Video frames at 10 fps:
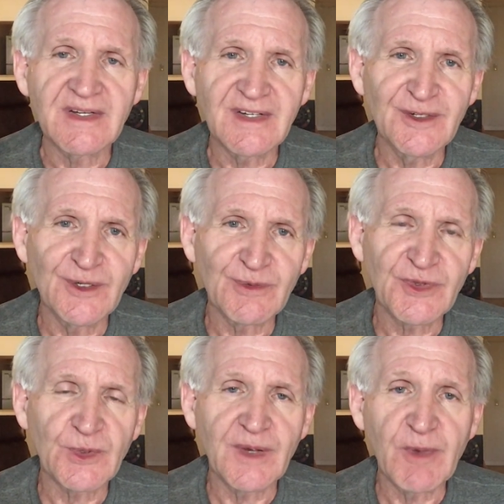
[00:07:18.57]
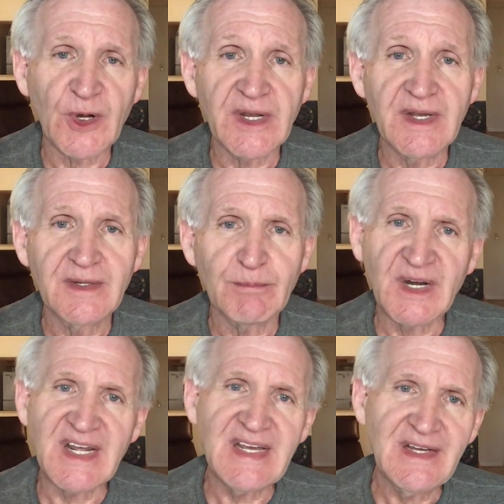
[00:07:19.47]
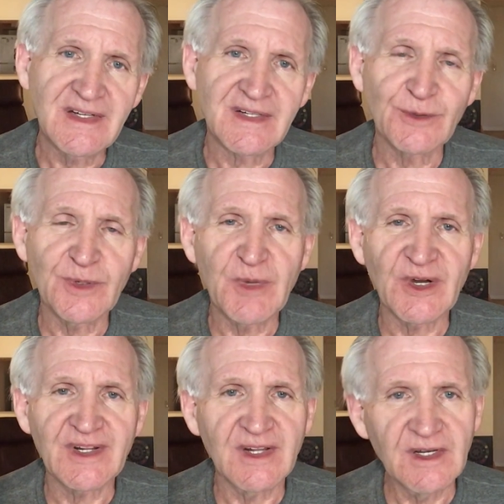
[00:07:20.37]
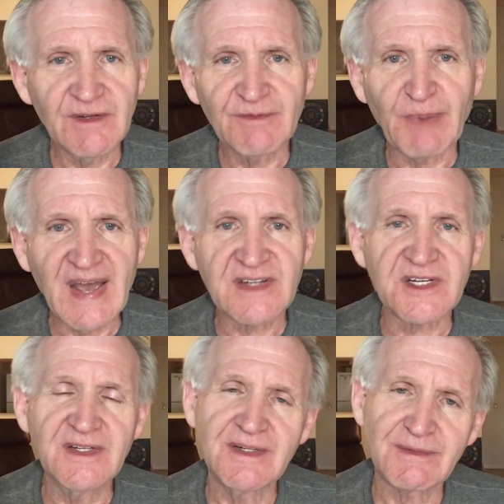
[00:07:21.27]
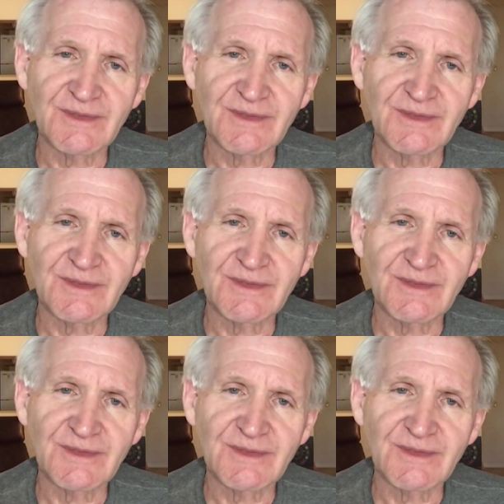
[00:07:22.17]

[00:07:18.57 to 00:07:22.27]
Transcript: You know, do I marry money? Do I marry love, passion?